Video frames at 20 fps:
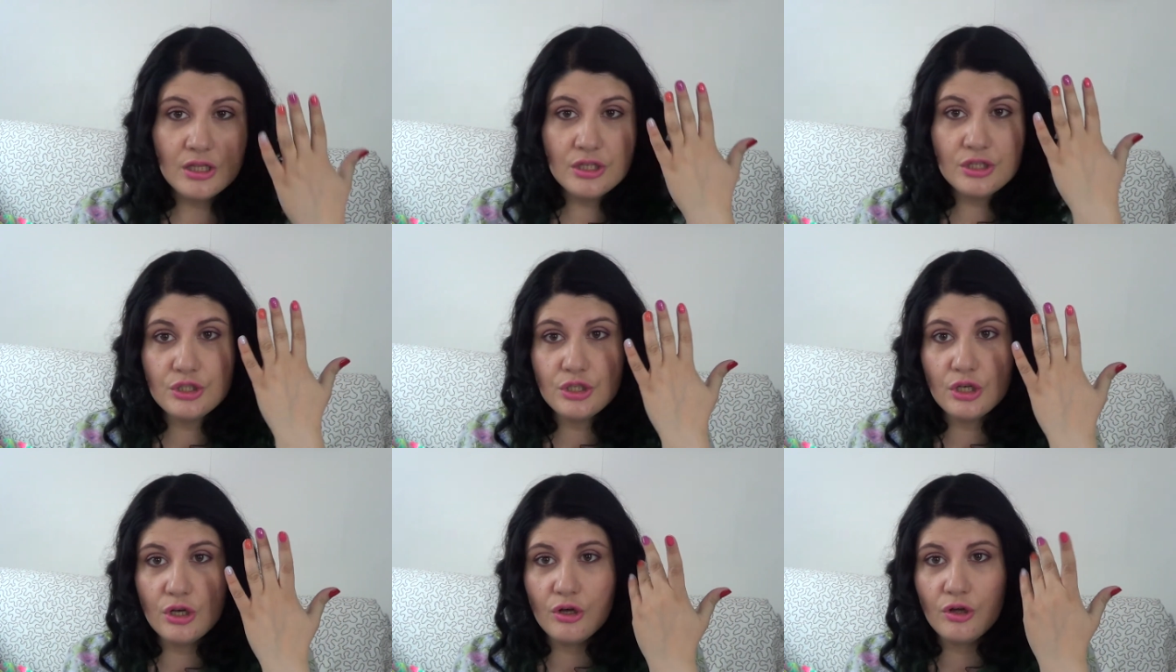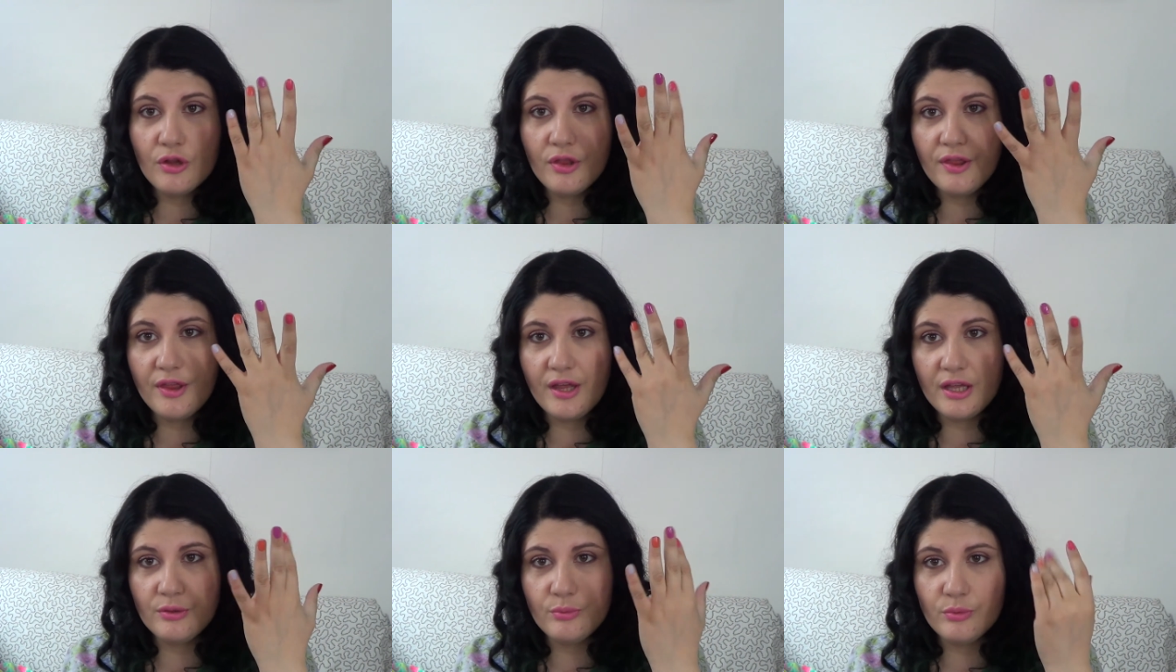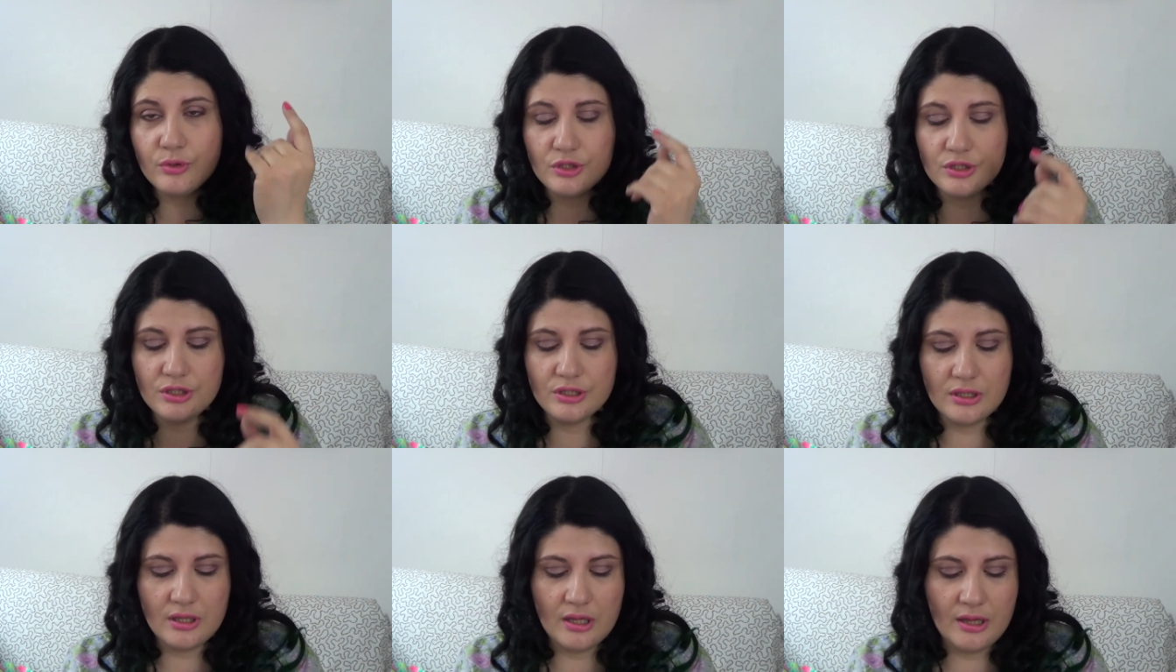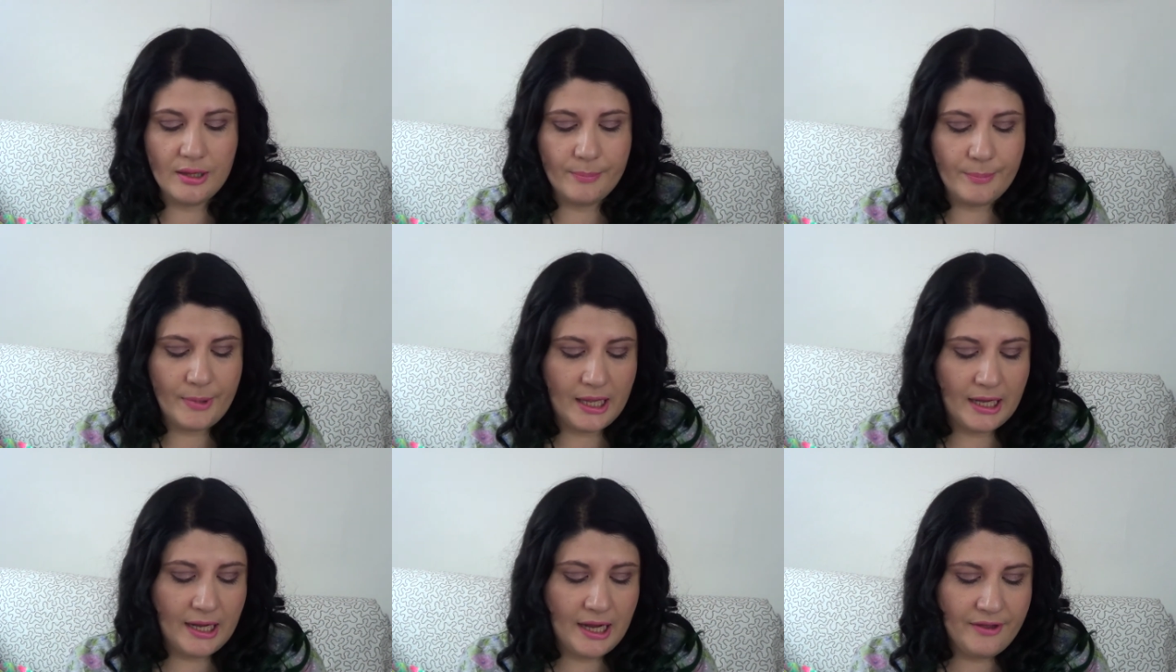So that was
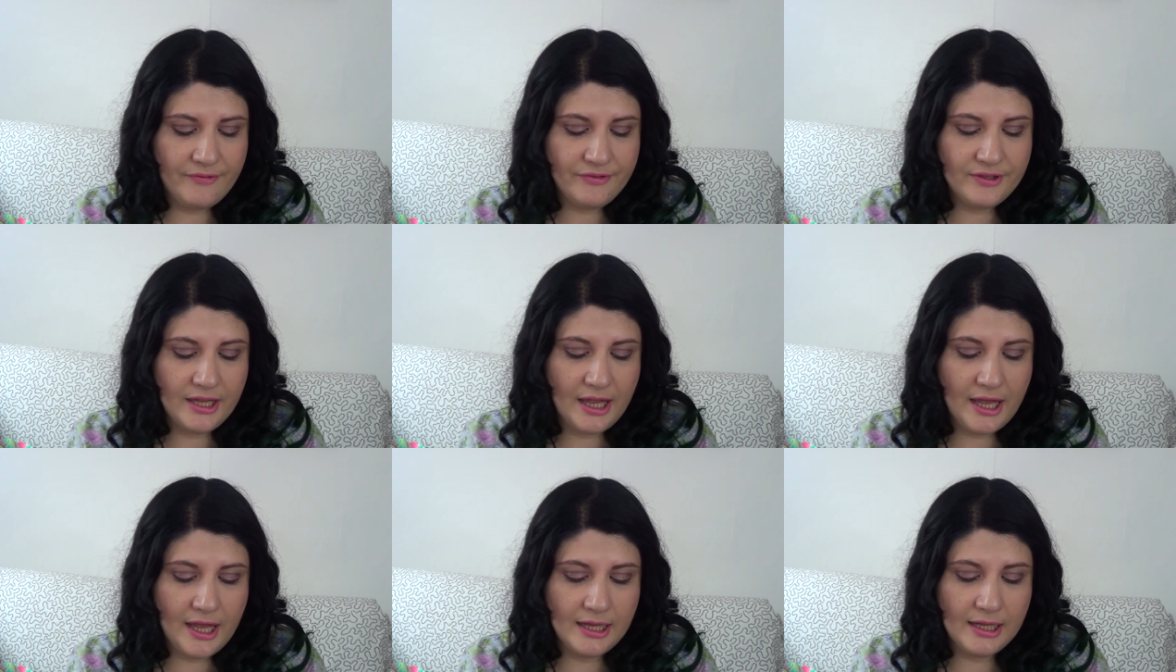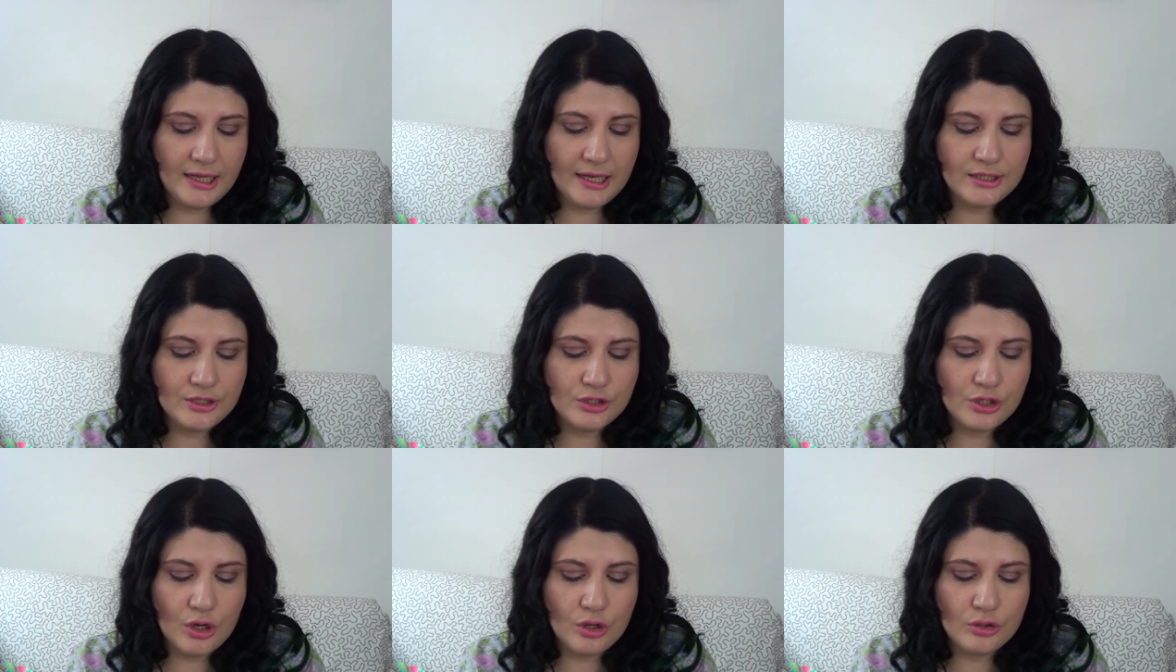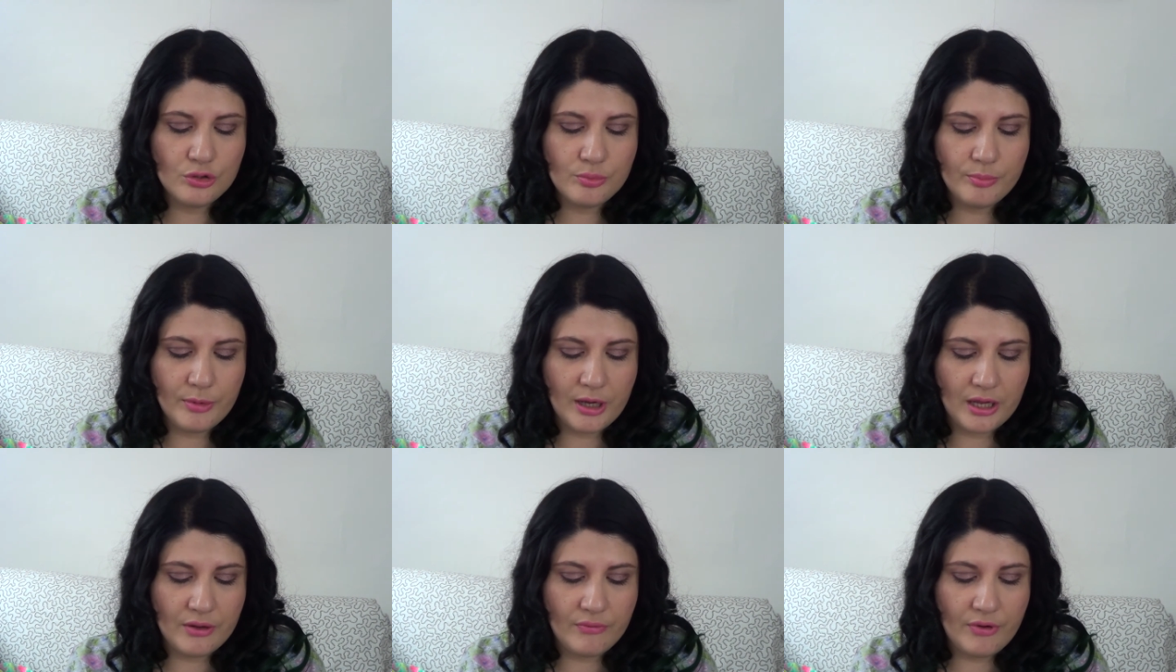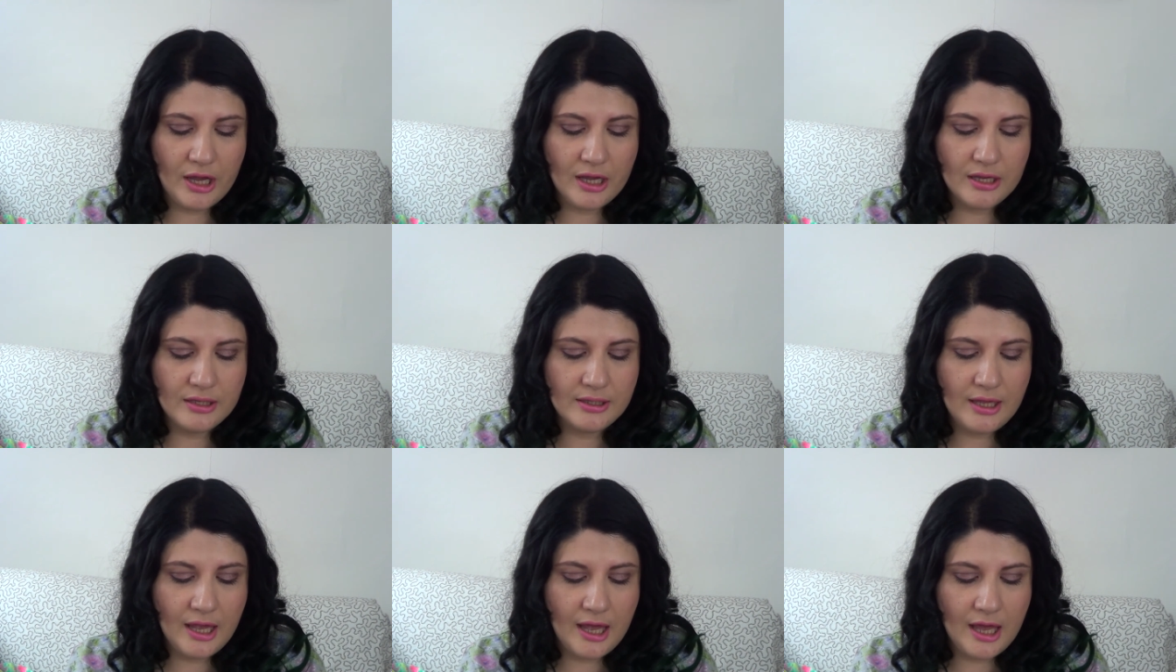my left hand. Let's go to my
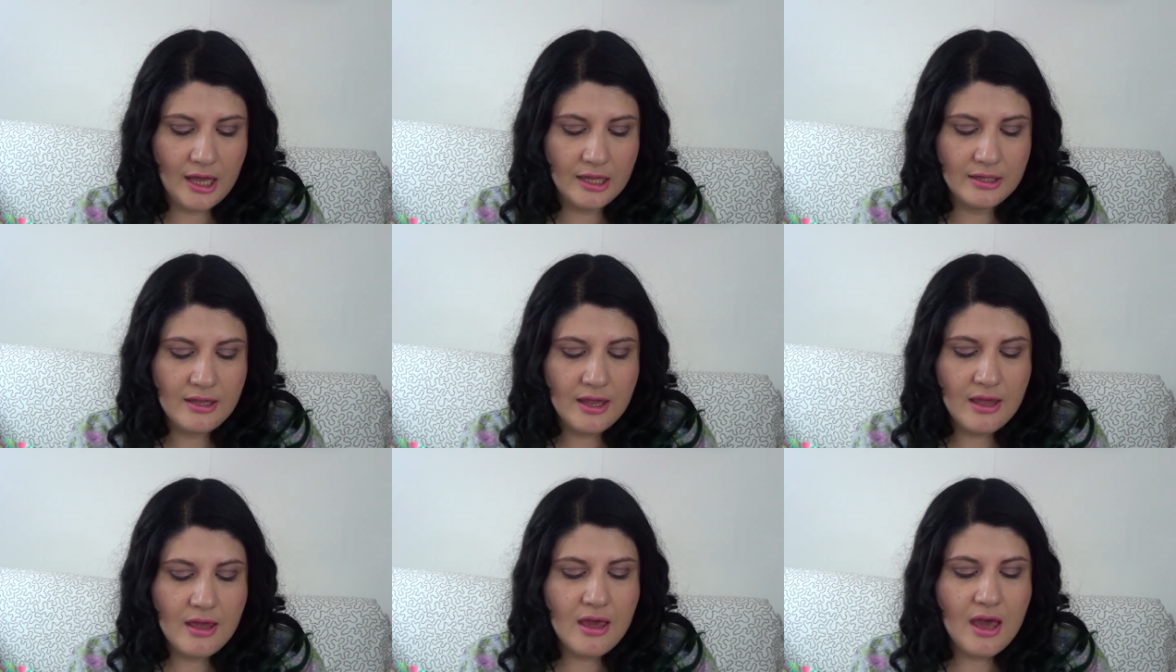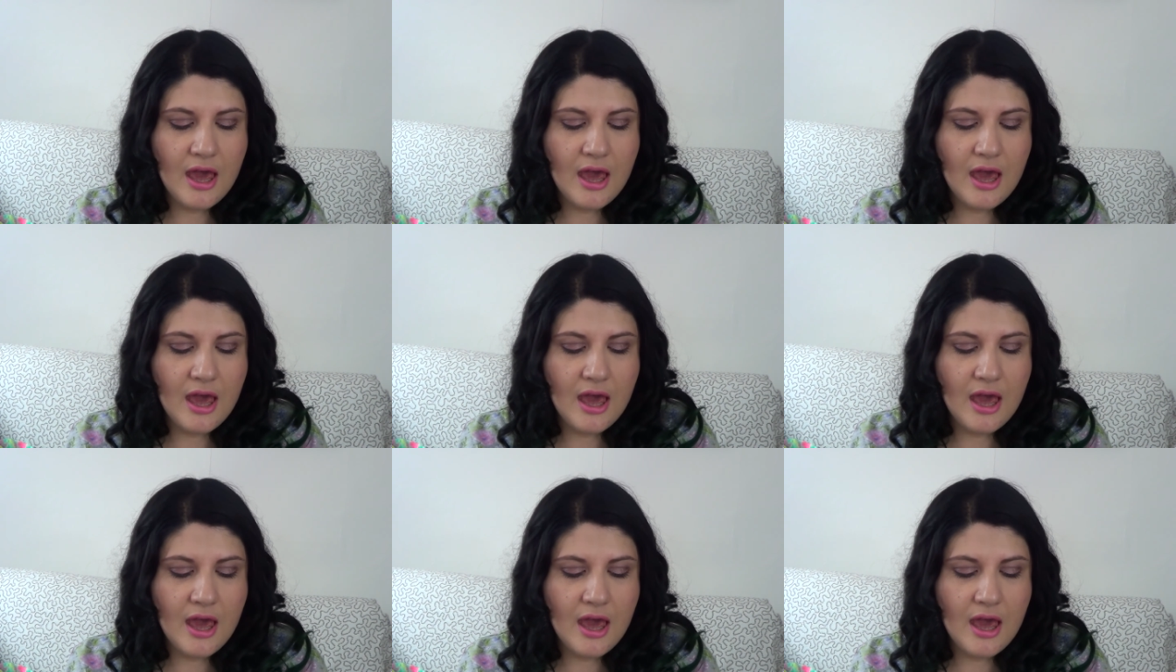right hand.